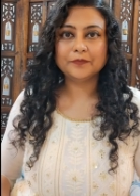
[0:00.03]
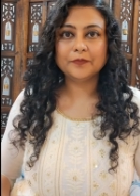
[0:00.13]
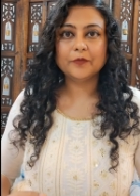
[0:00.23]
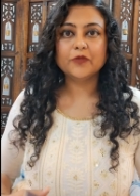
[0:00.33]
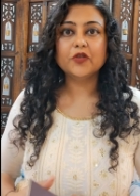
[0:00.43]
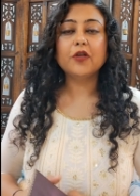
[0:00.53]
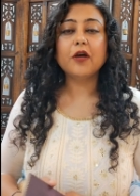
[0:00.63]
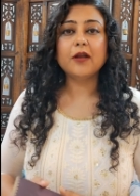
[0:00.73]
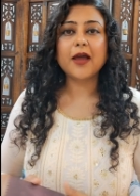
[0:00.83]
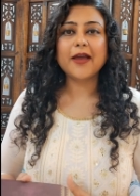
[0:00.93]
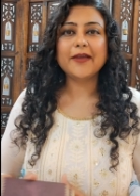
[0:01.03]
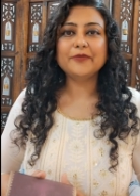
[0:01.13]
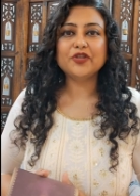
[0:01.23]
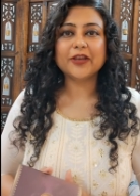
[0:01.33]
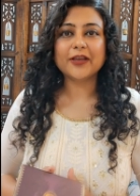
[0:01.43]
So here I am
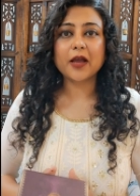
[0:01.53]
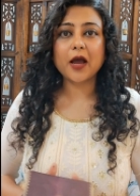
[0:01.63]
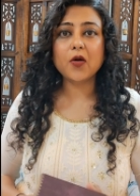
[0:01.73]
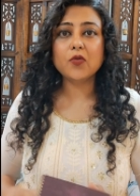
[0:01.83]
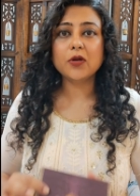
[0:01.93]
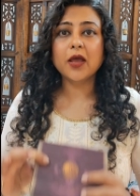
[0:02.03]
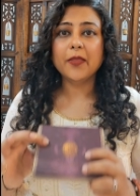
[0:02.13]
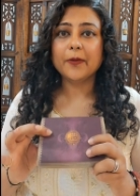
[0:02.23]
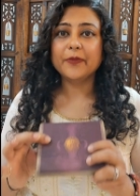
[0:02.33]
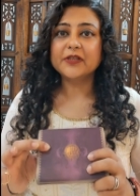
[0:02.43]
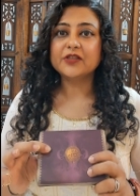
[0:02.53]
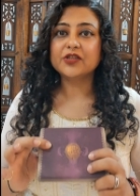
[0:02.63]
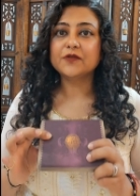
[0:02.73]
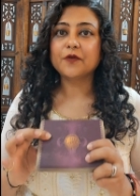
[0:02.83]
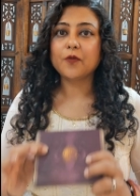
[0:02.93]
checking out the
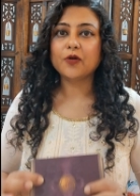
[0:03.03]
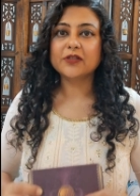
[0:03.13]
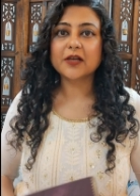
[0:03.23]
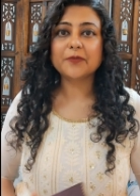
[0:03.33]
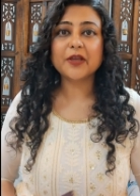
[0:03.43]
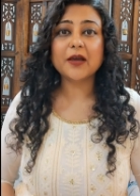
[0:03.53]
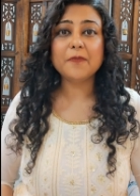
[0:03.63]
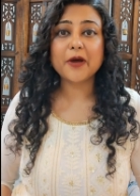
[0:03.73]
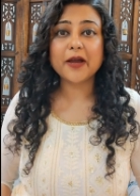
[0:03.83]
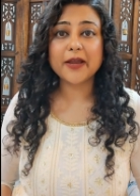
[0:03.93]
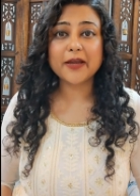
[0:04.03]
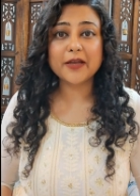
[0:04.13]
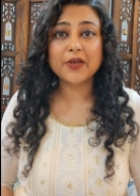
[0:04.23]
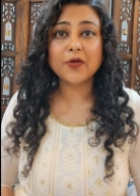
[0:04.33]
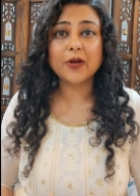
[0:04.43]
messages for what's coming up ahead
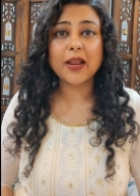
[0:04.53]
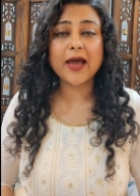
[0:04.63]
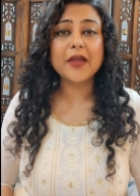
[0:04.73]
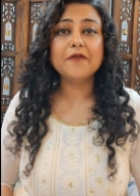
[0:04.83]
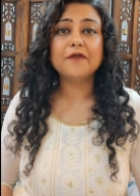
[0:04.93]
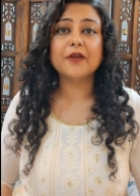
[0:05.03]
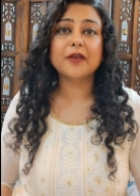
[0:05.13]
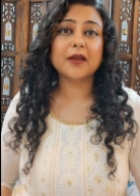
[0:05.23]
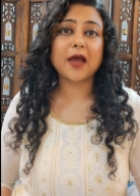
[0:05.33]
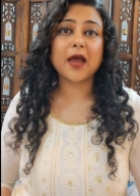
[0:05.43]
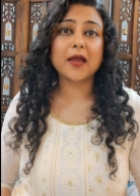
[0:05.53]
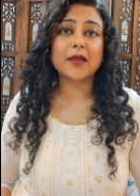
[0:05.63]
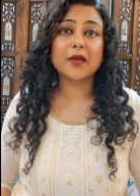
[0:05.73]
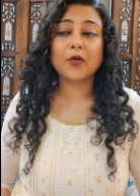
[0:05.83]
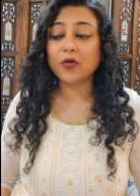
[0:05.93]
in your life, and
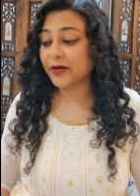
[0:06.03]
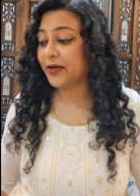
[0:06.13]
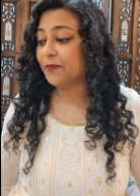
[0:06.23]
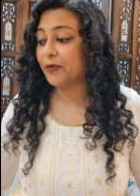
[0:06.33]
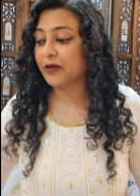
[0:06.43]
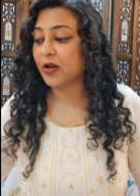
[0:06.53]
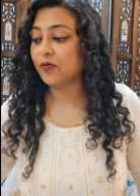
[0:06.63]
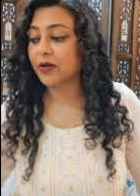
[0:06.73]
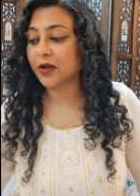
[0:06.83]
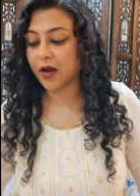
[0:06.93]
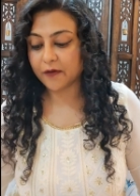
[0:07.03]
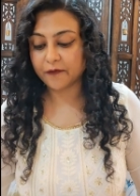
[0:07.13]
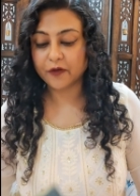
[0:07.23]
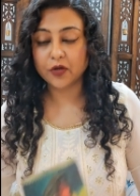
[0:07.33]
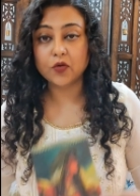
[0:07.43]
I already picked out a card
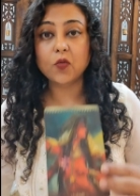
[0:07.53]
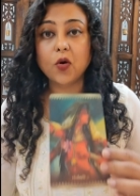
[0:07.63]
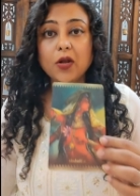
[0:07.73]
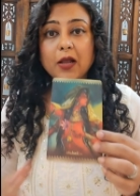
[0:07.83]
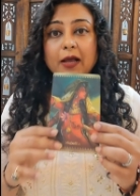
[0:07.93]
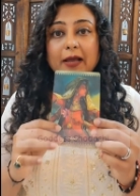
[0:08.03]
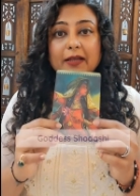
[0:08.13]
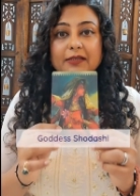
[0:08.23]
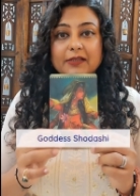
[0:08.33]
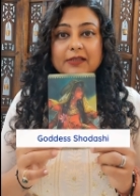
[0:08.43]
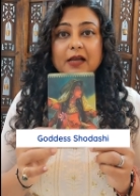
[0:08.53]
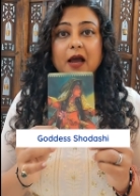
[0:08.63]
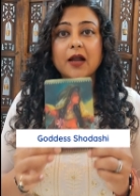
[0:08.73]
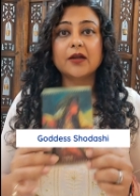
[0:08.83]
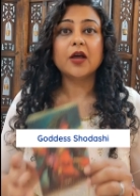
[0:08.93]
for you all, and it is
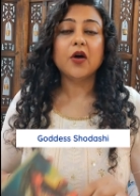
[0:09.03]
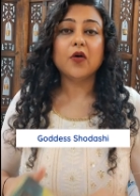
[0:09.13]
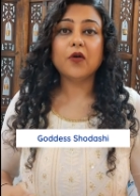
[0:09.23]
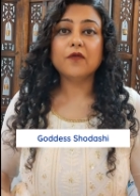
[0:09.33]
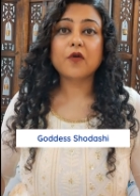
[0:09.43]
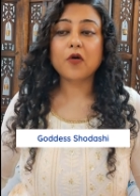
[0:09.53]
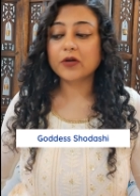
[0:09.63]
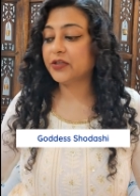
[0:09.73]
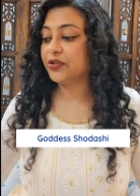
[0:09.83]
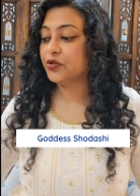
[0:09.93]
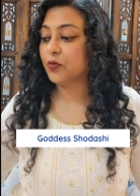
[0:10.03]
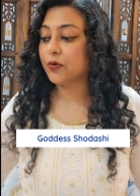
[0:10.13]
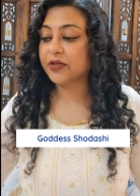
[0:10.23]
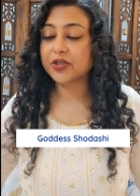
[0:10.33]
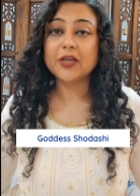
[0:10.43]
card of Goddess
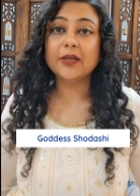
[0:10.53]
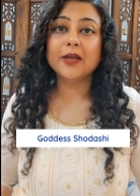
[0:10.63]
Shodashi.